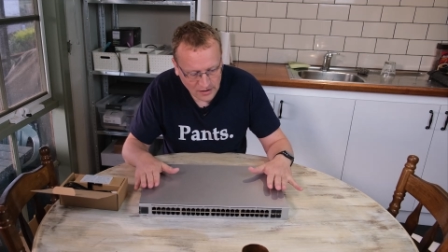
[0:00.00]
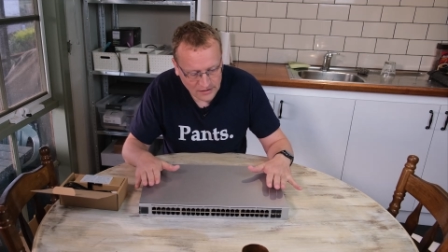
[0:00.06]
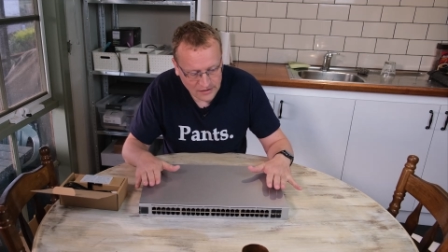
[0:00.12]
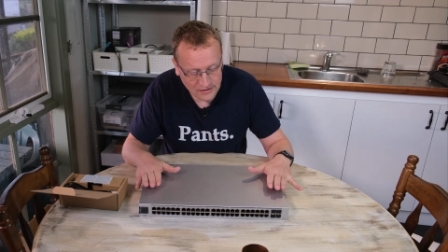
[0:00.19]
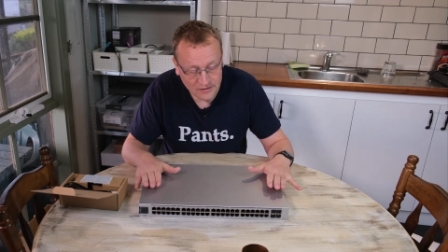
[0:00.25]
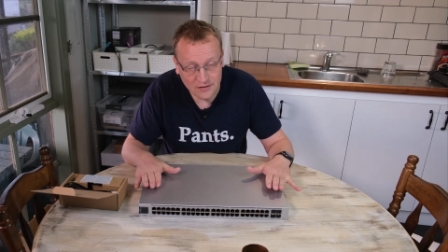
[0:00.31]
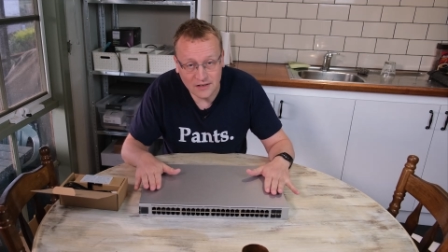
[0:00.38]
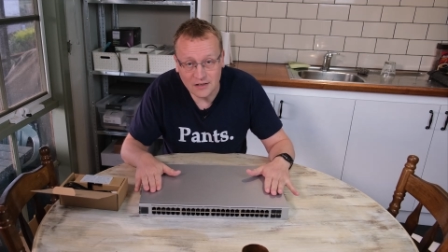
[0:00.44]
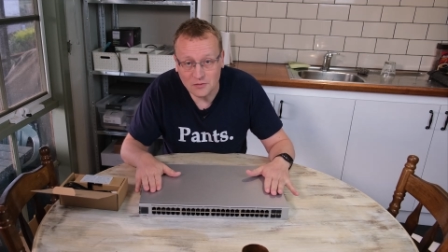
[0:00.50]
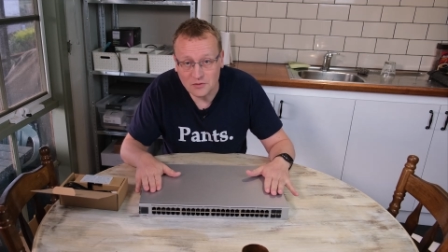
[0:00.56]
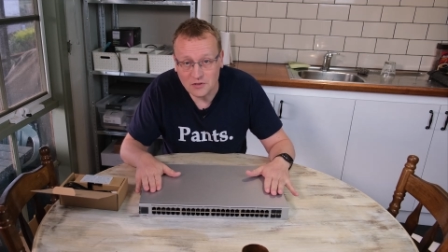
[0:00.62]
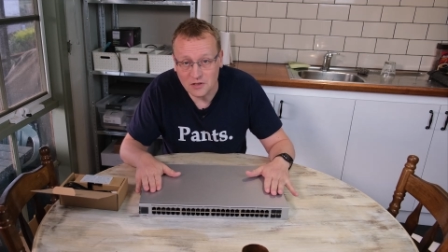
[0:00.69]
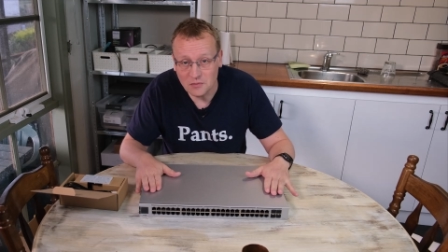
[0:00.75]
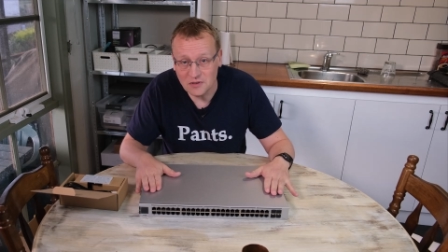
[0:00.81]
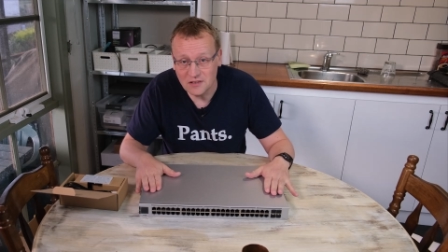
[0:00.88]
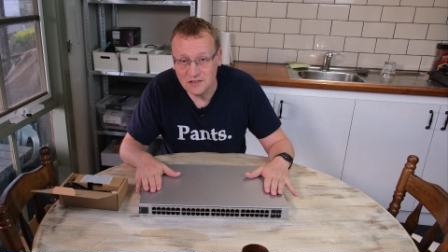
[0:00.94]
I didn't think it was
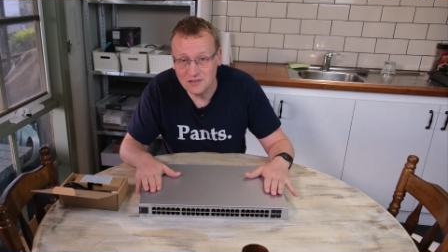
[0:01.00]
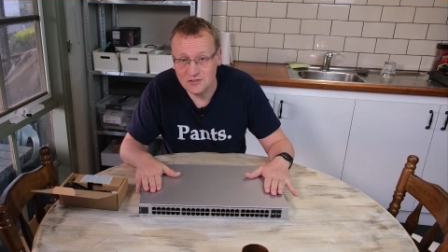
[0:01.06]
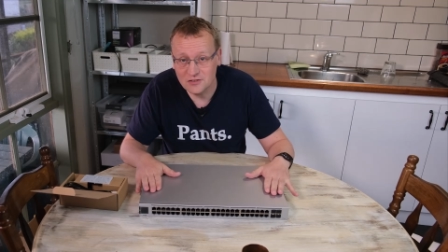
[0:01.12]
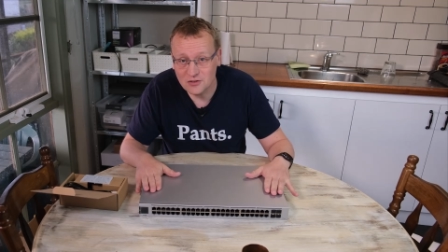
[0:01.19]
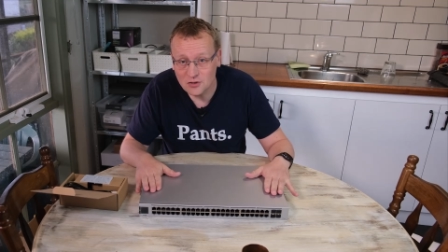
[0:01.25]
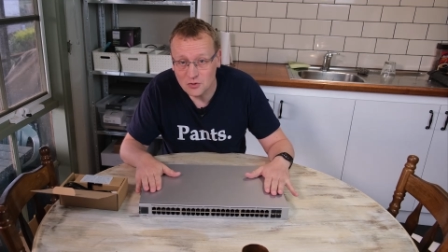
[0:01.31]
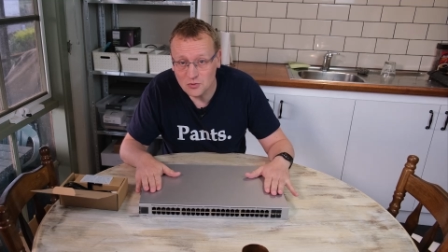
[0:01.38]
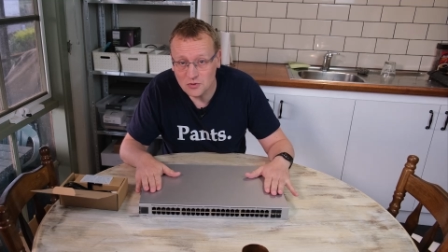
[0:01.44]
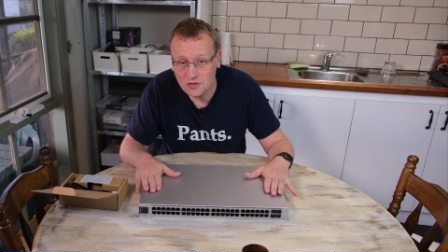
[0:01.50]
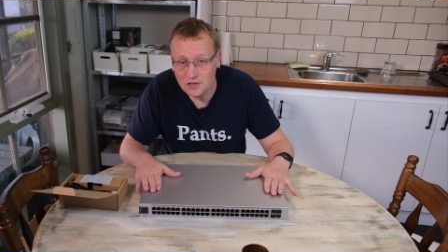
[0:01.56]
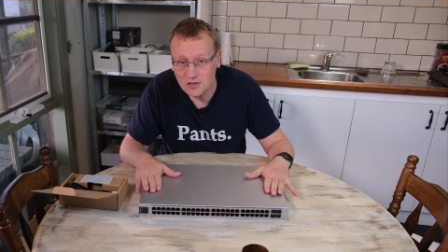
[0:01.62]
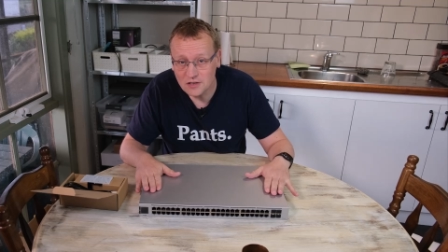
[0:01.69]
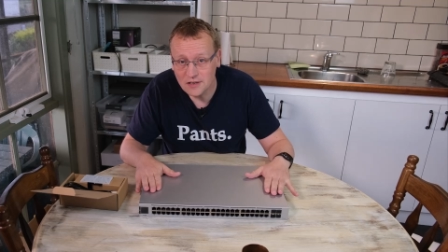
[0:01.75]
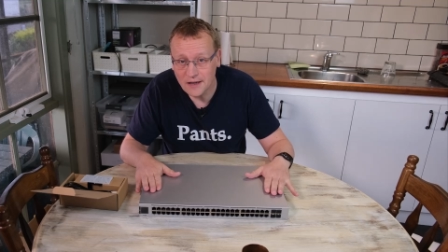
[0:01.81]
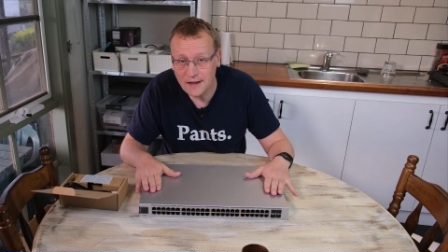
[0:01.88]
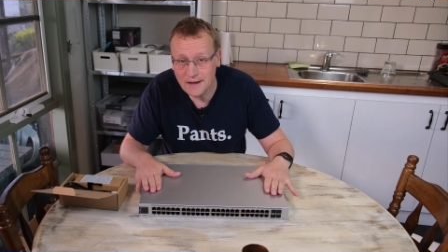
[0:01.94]
gonna be this soon,
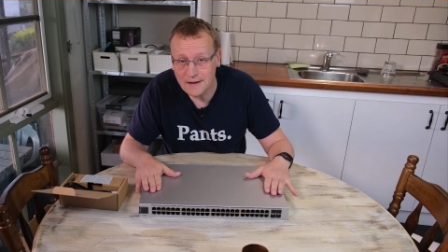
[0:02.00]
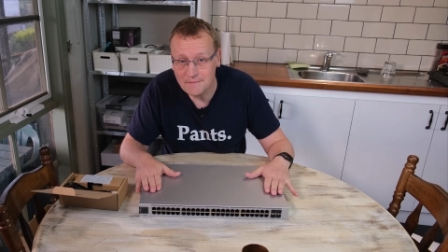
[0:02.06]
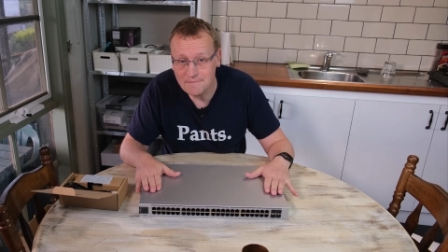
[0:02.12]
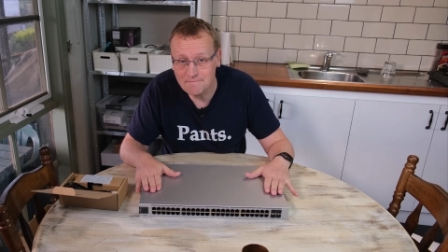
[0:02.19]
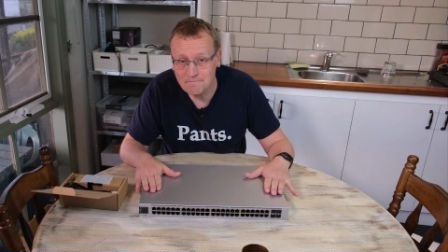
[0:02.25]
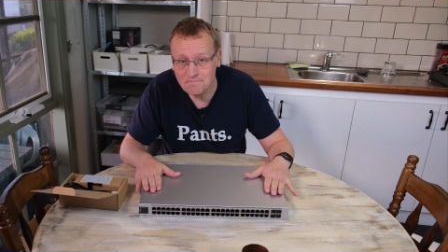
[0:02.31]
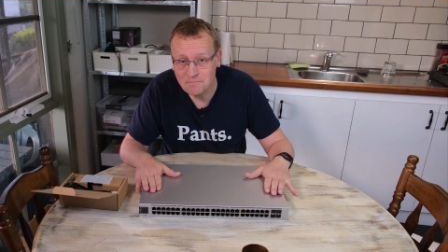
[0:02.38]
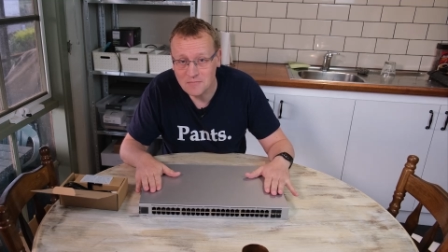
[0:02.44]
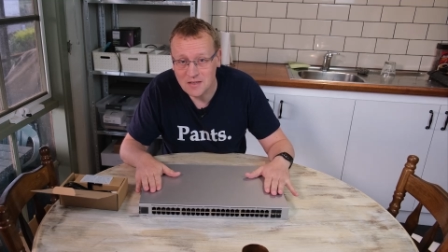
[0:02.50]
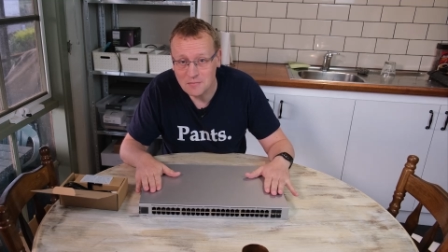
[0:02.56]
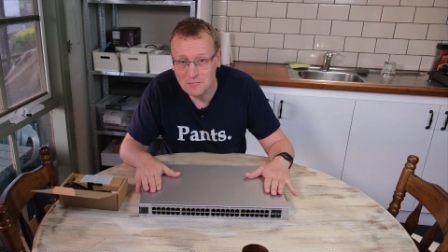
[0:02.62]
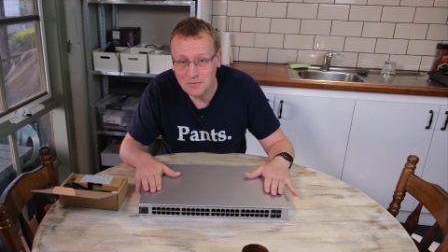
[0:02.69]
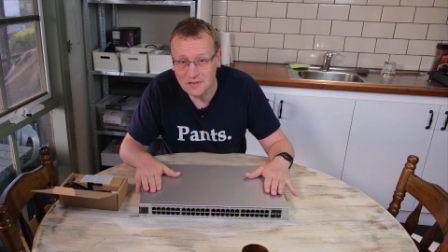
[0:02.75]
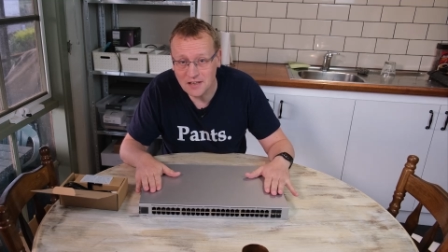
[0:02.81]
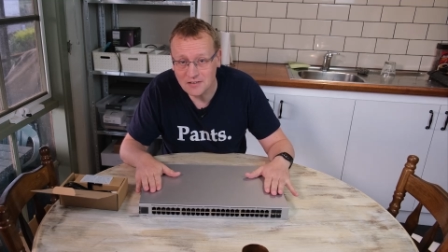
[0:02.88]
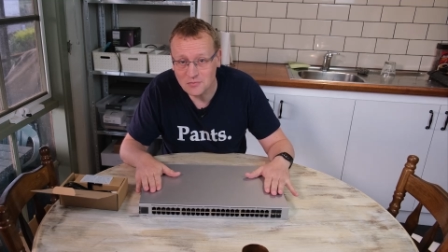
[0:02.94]
um,
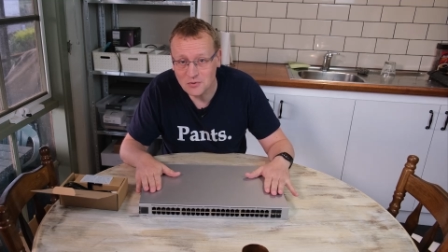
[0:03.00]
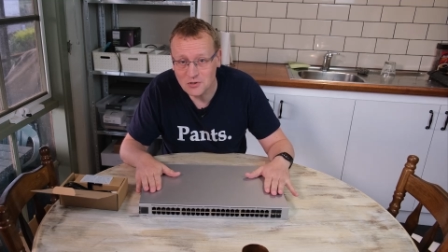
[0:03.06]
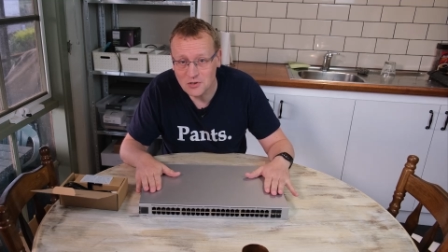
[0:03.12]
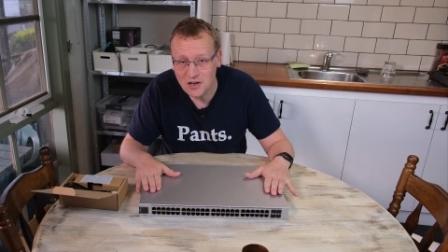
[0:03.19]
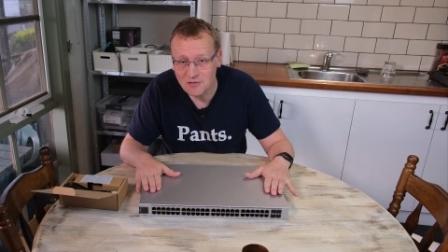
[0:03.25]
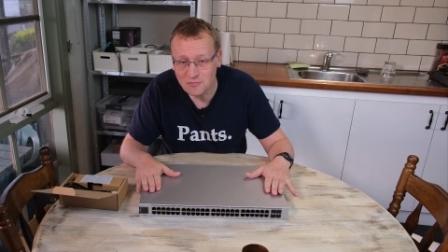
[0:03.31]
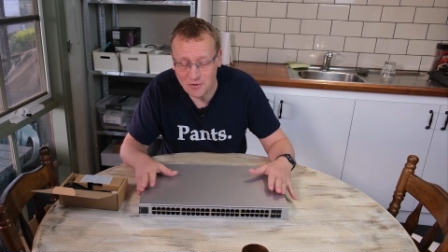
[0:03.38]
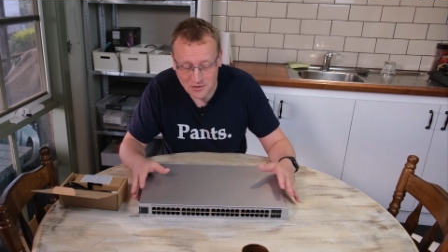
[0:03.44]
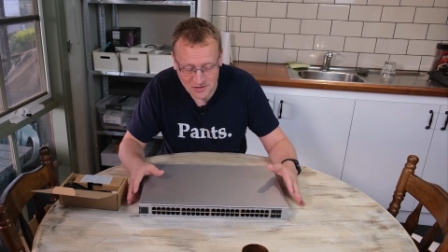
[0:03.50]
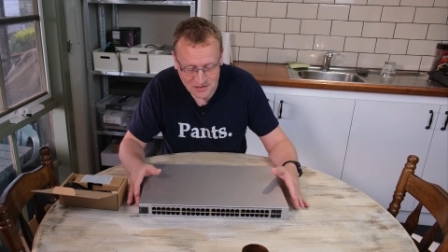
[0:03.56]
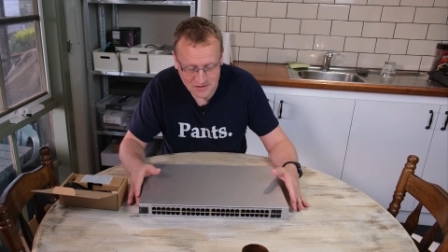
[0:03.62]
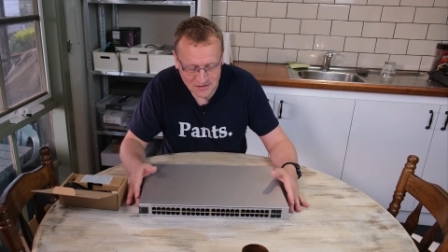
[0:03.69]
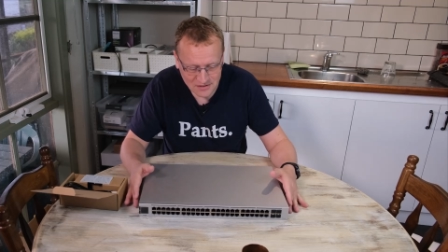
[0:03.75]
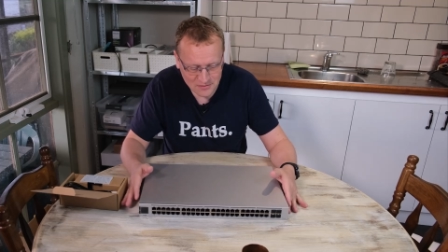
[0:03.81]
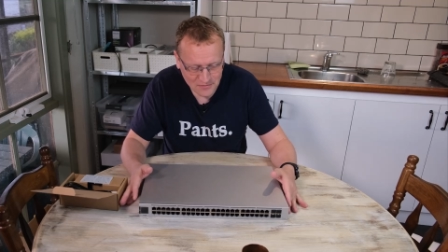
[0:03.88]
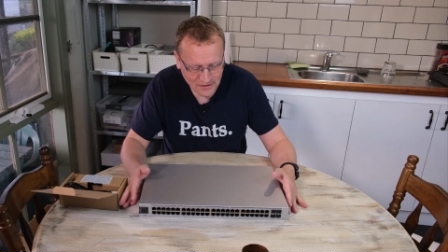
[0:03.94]
but that's when you have
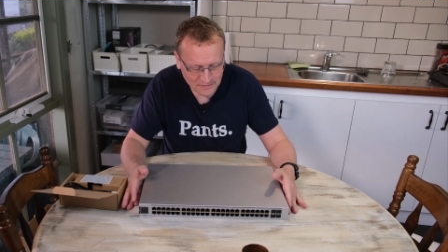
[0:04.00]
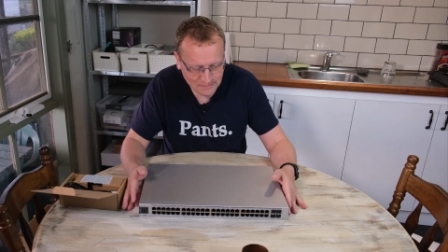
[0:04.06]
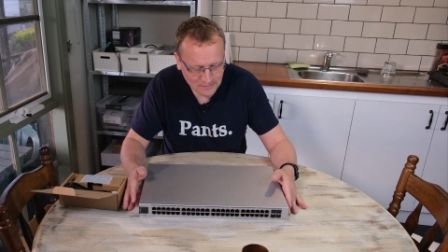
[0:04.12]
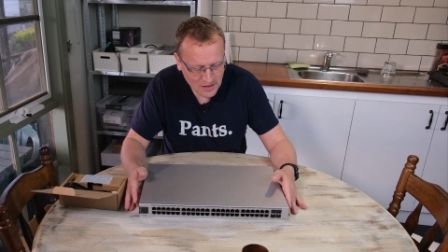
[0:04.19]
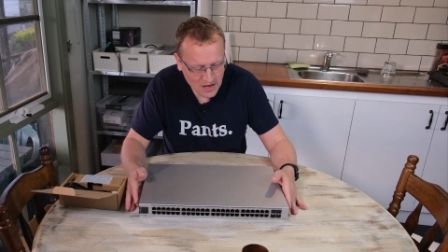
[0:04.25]
projects, it's fun.